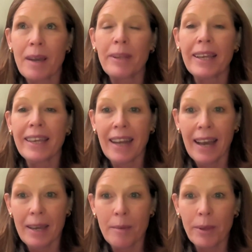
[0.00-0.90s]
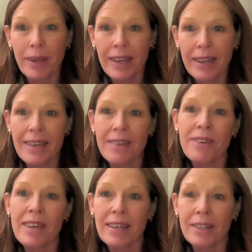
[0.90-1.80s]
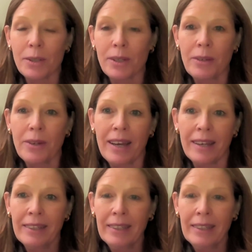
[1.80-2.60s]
plug-in hybrid EV, a Toyota